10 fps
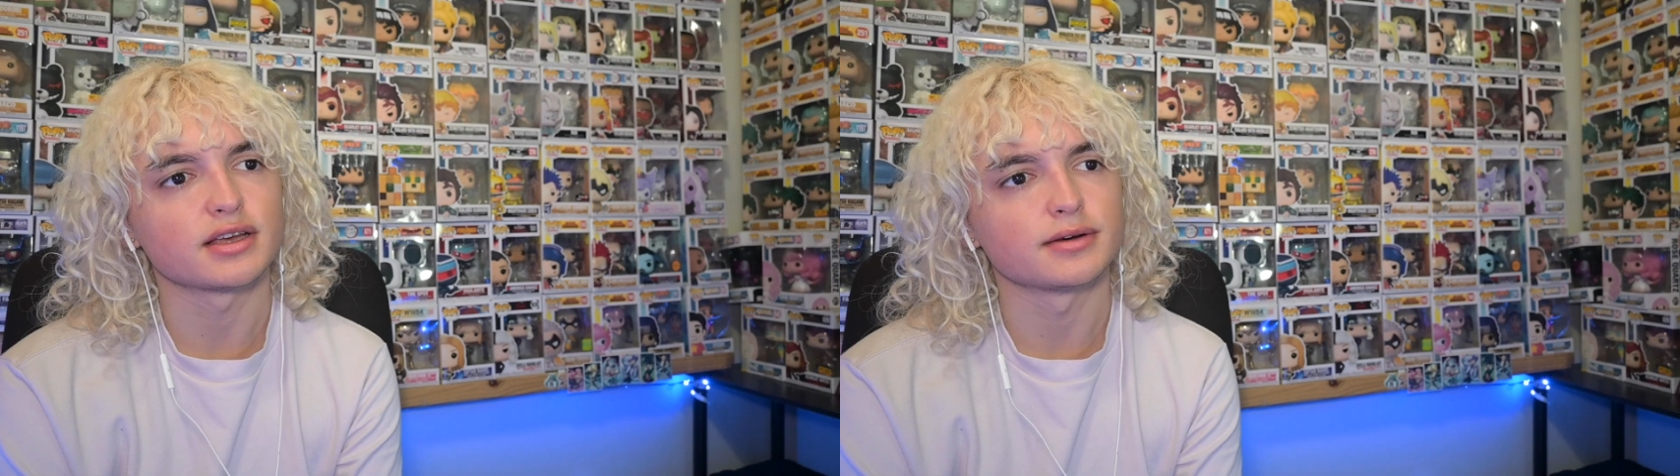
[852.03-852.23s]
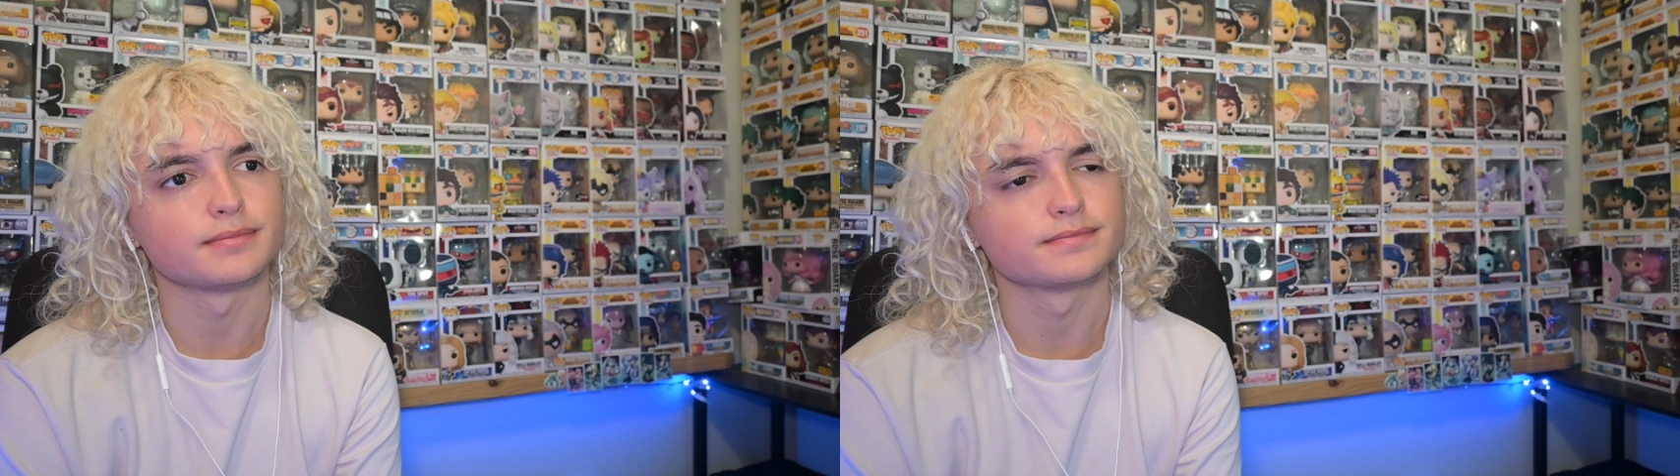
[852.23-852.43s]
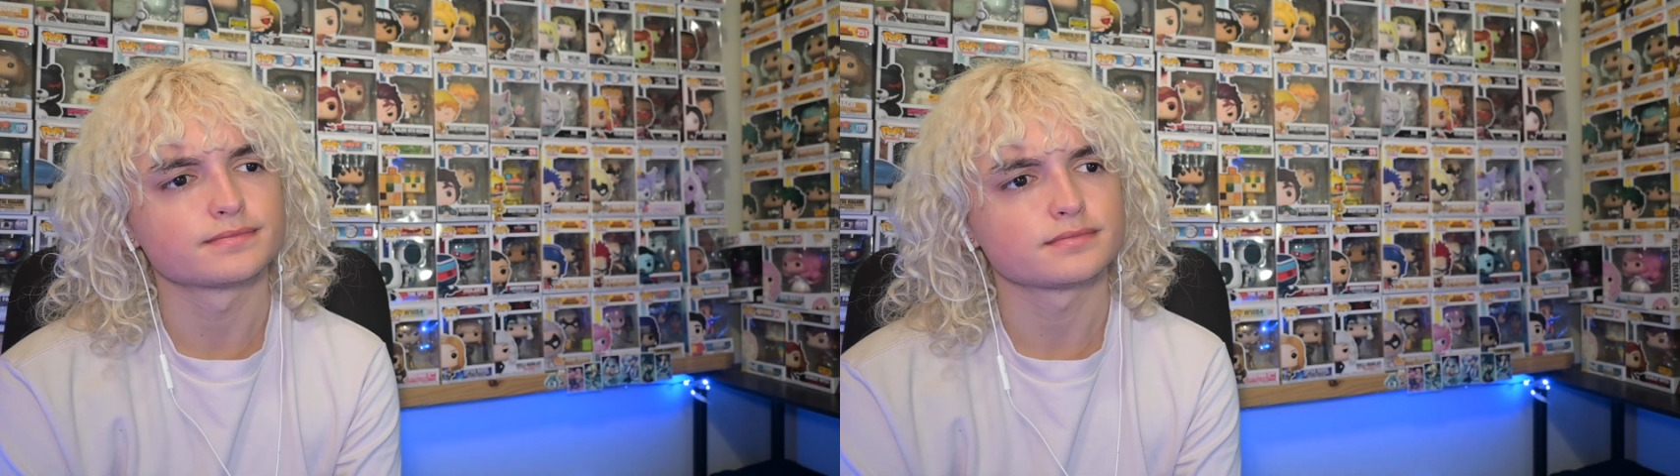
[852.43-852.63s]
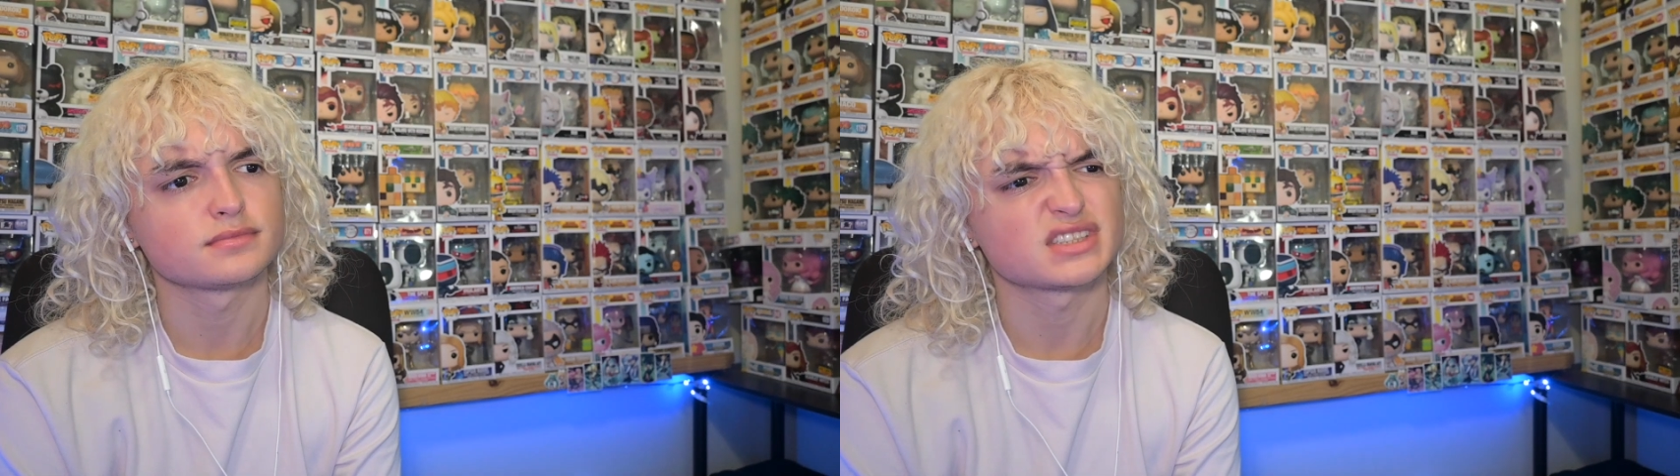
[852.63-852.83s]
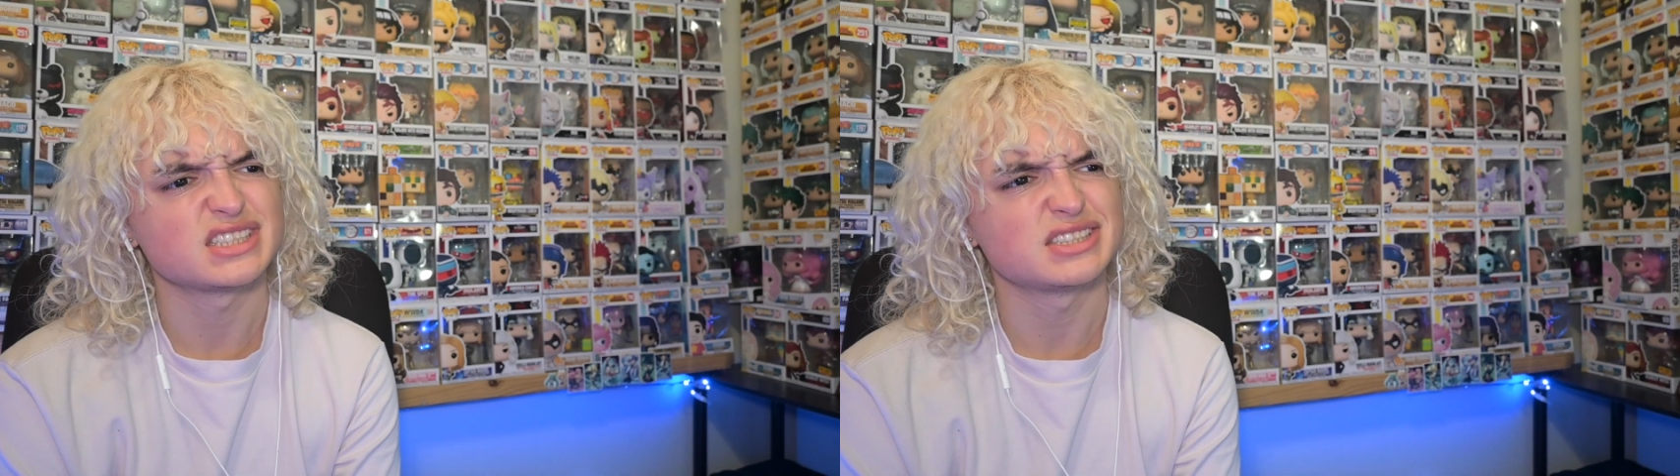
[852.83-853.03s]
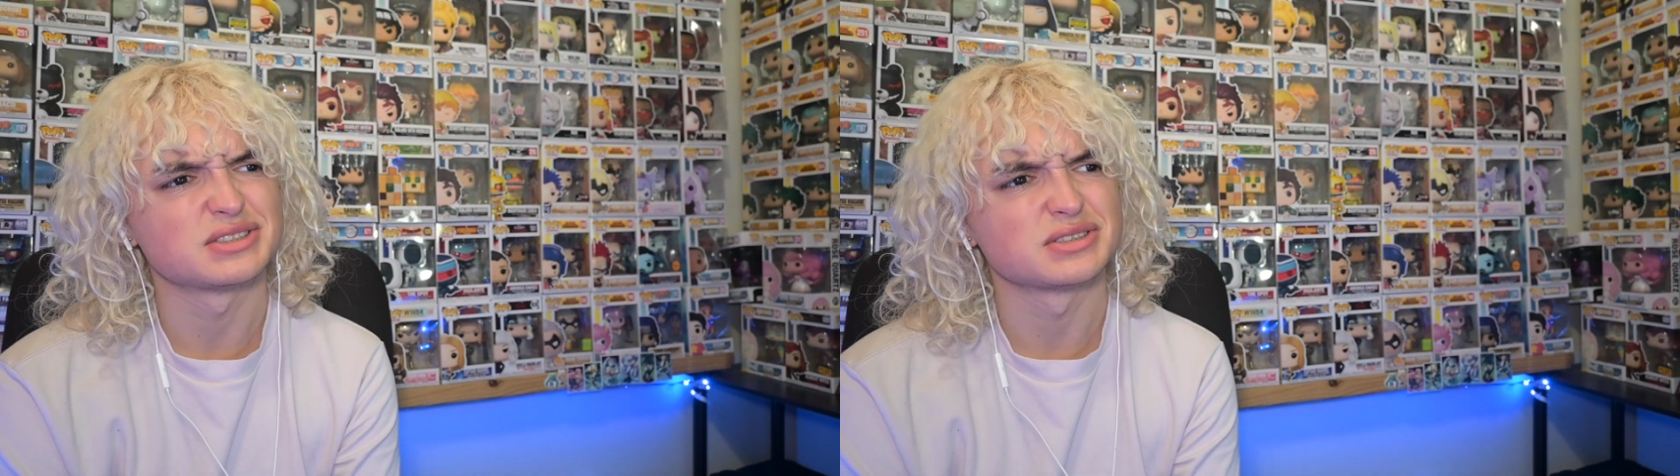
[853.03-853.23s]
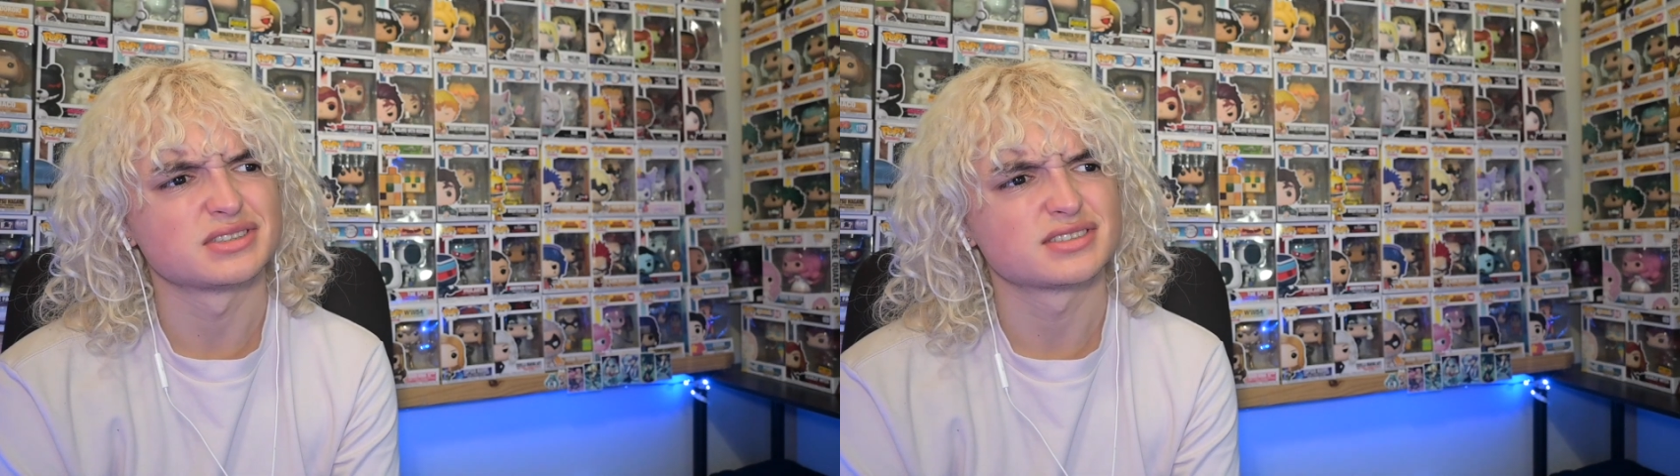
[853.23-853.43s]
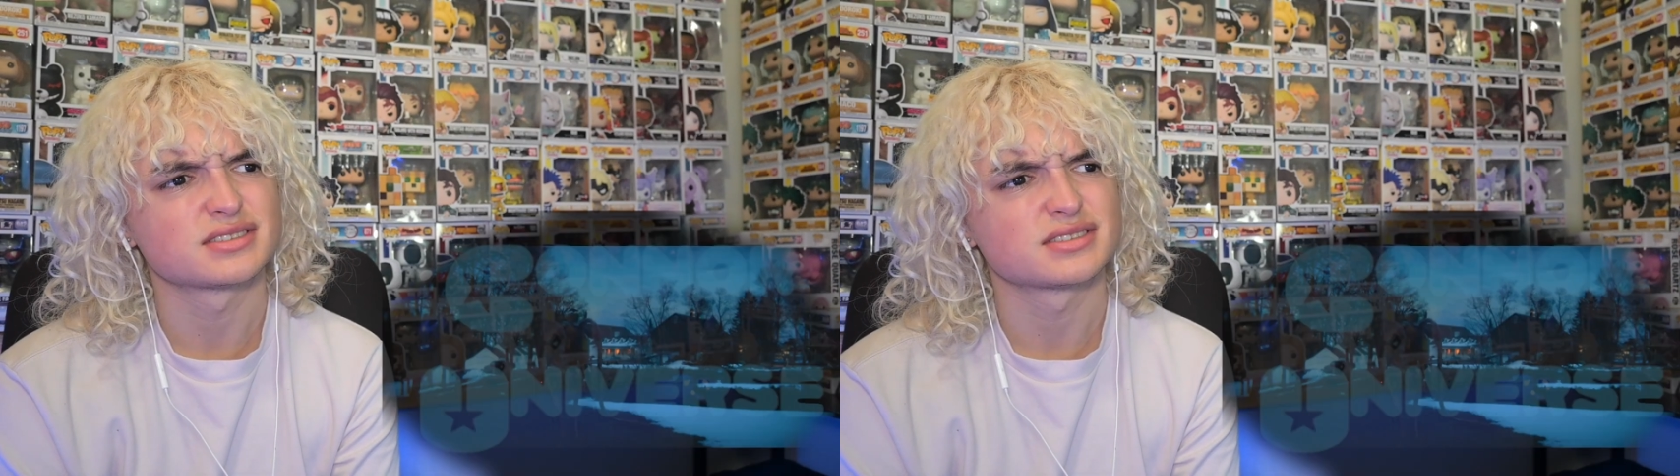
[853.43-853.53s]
him. Ew.